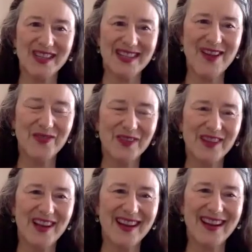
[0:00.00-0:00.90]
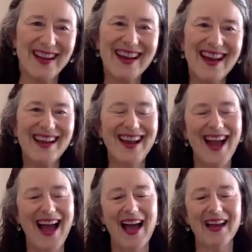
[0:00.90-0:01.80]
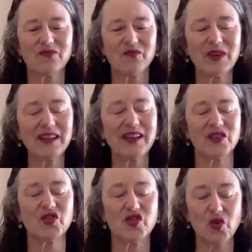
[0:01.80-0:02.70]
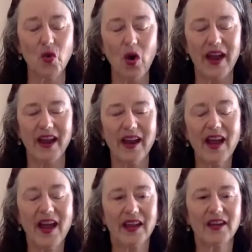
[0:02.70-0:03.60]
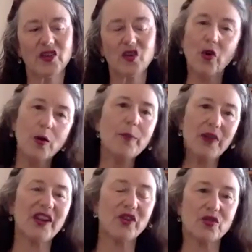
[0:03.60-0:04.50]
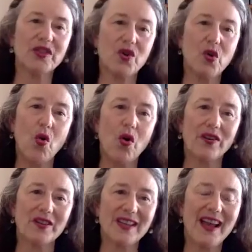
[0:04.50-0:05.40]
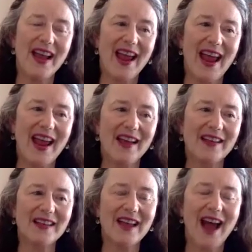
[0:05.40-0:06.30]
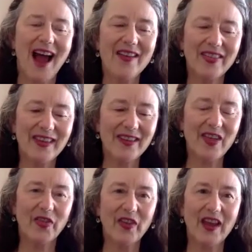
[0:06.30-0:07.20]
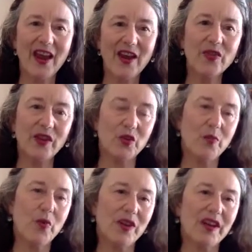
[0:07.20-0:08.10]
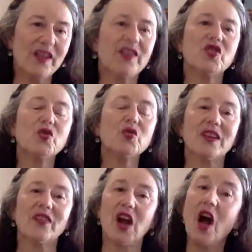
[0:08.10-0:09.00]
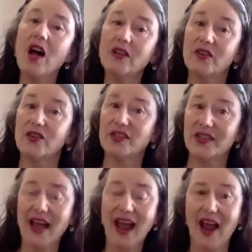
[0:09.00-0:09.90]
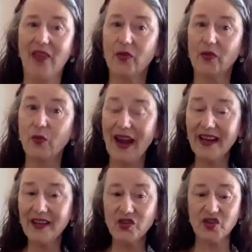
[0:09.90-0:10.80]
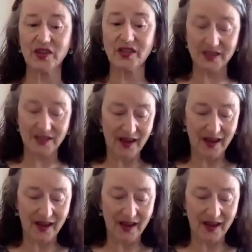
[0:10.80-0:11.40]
to sound like? And I really enjoy interpreting your scores. And I think that the care that you put in choosing the colors and the ranges